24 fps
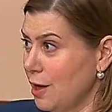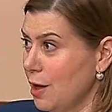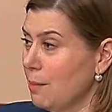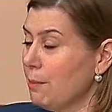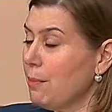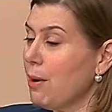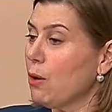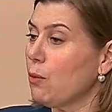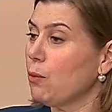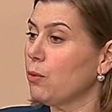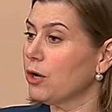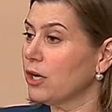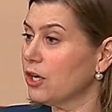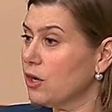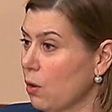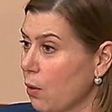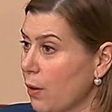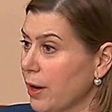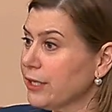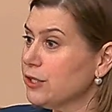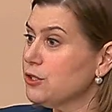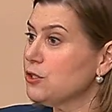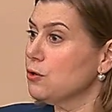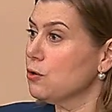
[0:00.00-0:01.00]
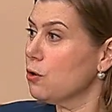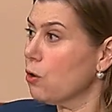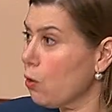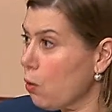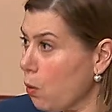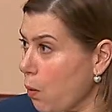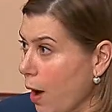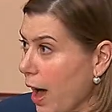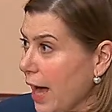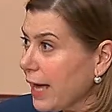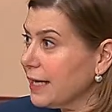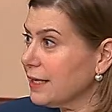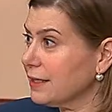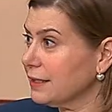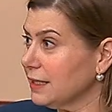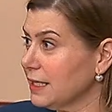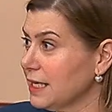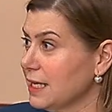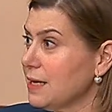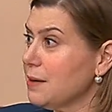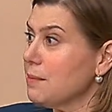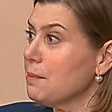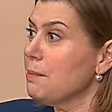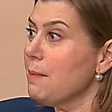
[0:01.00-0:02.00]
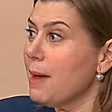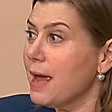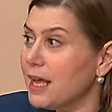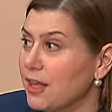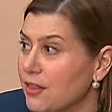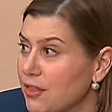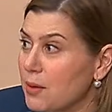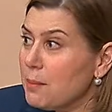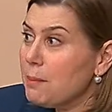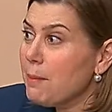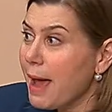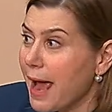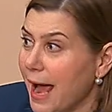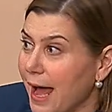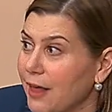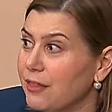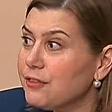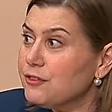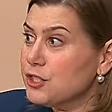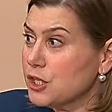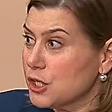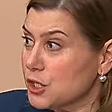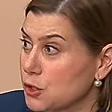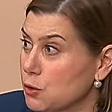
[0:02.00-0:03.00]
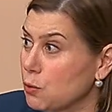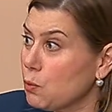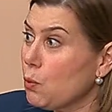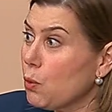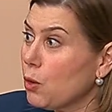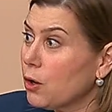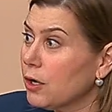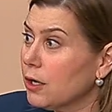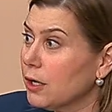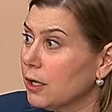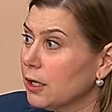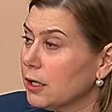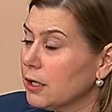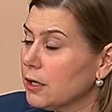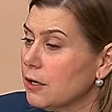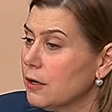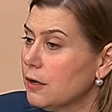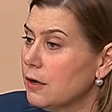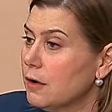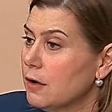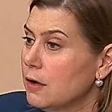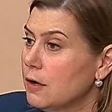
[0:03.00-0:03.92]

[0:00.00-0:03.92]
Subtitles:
but we're going to quietly make the math just work